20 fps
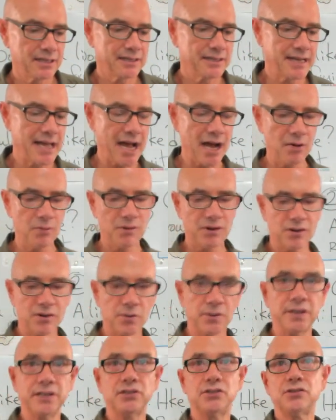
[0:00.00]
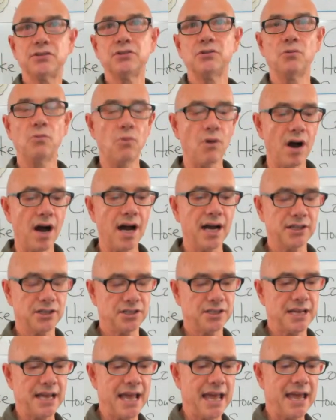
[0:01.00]
Now we're going to
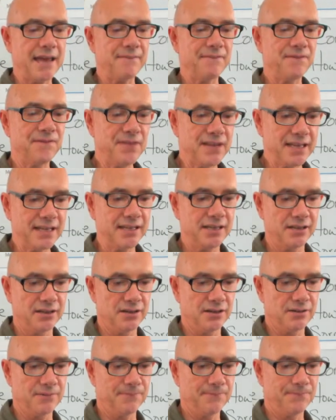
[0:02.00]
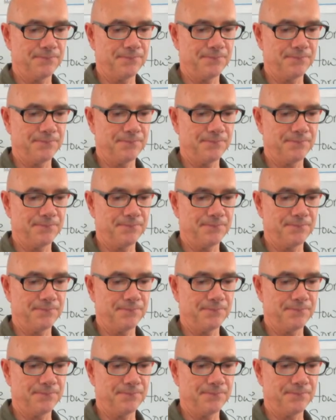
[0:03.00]
watch a video,